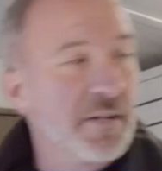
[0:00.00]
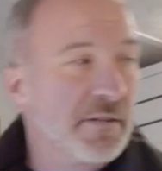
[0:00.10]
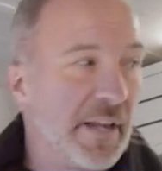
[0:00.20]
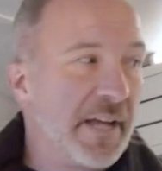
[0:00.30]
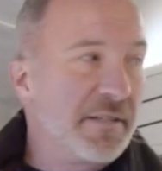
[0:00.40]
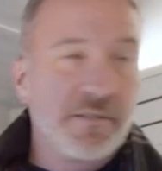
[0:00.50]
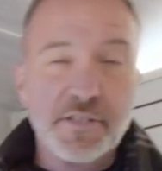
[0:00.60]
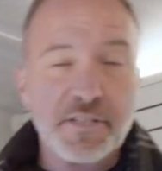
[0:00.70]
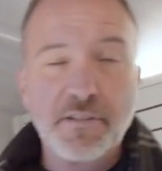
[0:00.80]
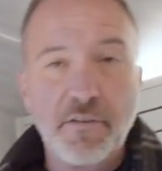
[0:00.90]
you're lazy, you're
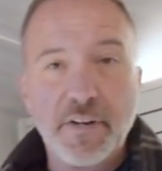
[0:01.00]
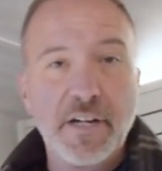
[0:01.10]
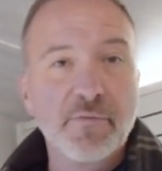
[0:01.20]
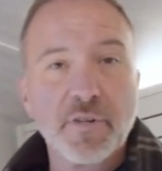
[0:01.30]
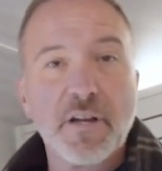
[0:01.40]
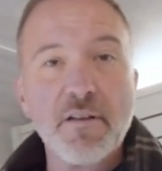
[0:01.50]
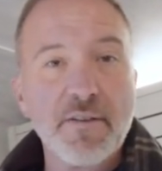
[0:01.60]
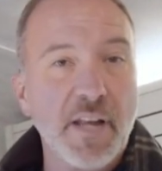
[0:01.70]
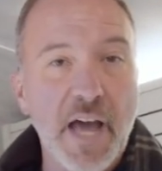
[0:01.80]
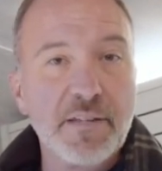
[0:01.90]
just sitting over here, want to cut
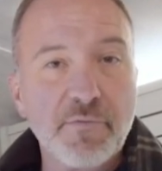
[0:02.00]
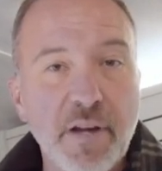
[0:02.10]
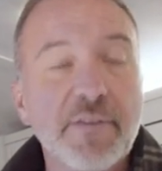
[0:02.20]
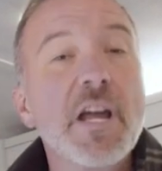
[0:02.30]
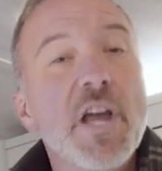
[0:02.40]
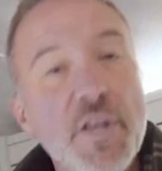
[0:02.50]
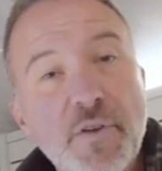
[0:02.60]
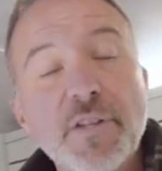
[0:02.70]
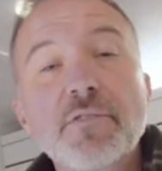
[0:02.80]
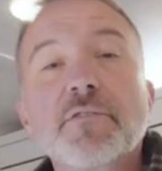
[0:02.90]
on the lights, whatever,
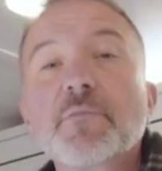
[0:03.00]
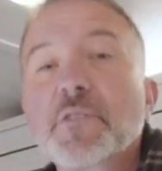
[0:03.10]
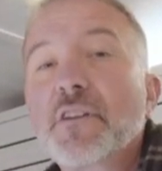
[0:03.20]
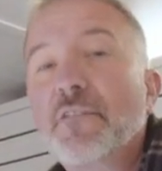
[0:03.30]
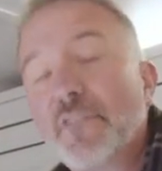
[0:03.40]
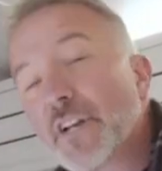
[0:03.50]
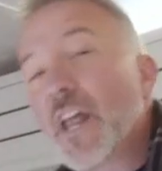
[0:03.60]
you can do it from your cell phone.